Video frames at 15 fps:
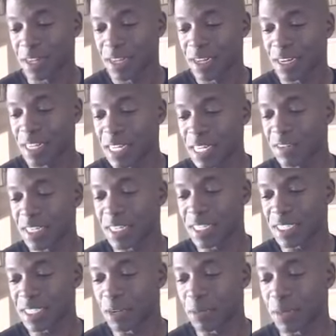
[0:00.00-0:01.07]
Cleveland
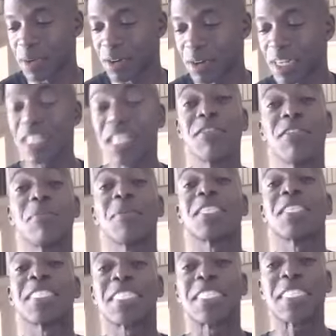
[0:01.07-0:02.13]
is in the building. Cleveland,
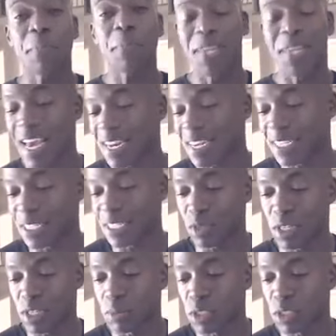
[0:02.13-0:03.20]
Mississippi, that is.
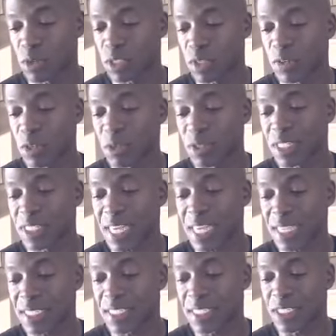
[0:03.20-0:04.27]
What's up, Joseph? Houston,
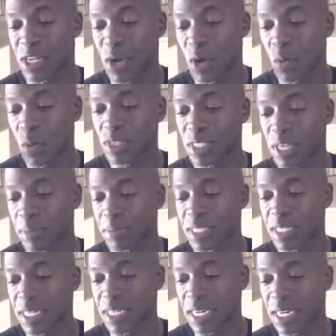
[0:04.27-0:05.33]
Texas. What's up,
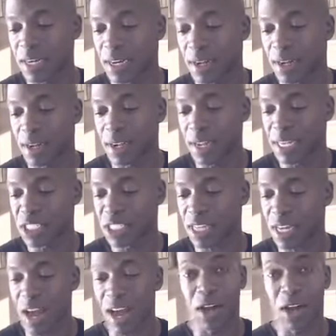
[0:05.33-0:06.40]
Tanika in
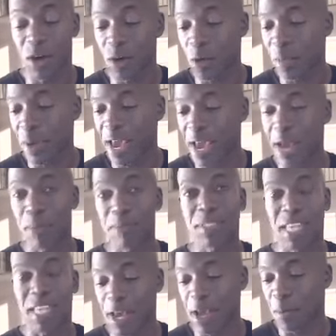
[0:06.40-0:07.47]
Chicago? Pam,
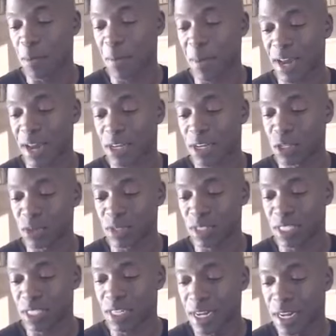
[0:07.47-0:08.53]
Sam out of
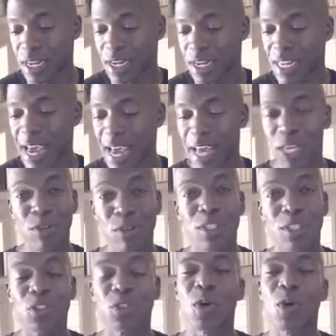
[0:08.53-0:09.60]
Houston. Glad Houston
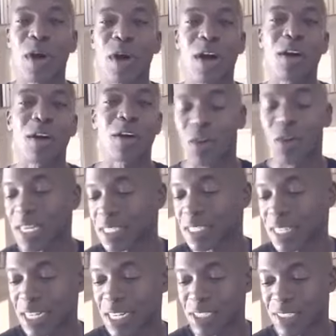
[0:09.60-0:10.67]
is doing well.
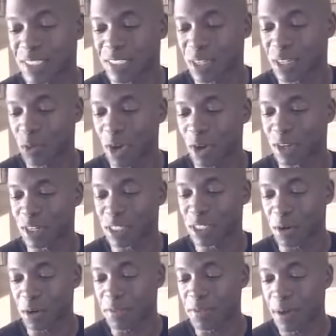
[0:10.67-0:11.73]
Congratulations. Well
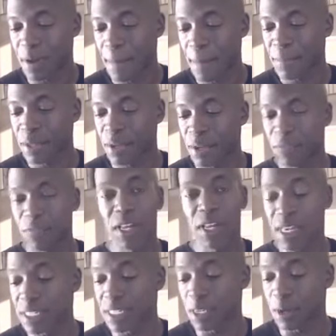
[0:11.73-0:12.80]
deserved.
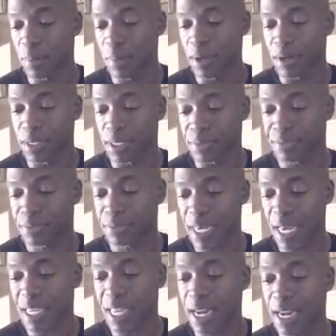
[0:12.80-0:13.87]
Philly is in the building.
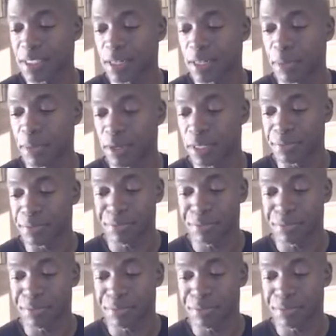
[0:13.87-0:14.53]
Atlanta's in the building.